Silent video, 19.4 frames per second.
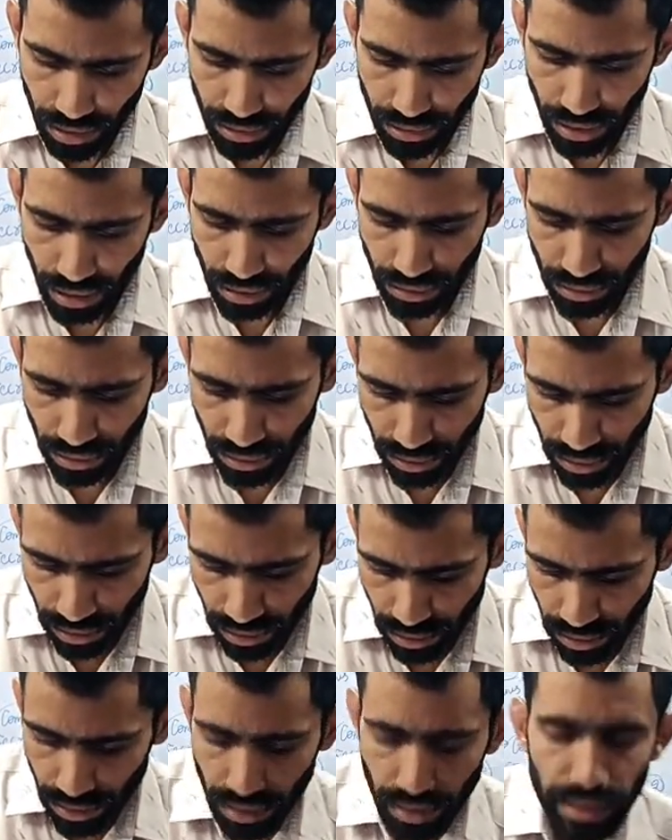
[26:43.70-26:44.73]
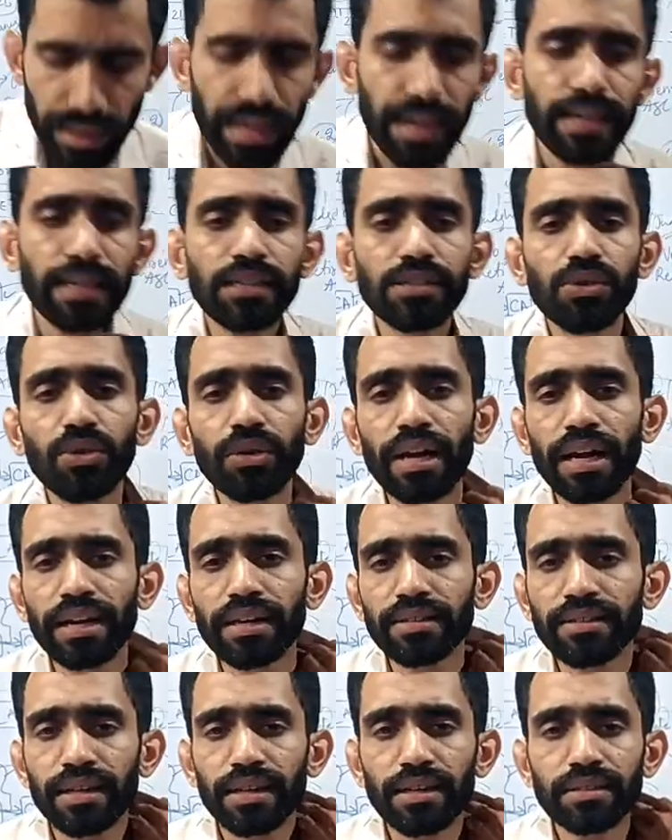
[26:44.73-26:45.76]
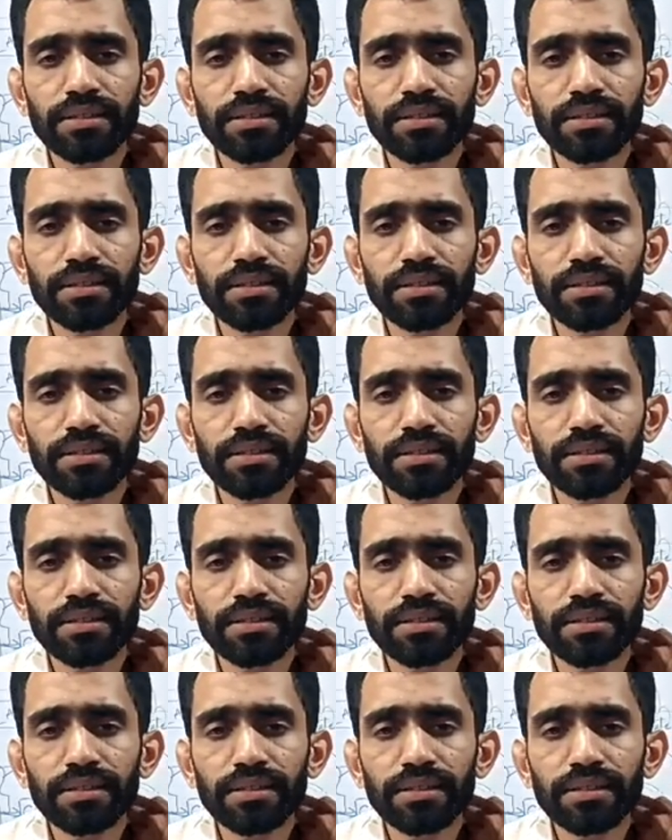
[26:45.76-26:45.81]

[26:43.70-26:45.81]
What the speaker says: Now, let us look at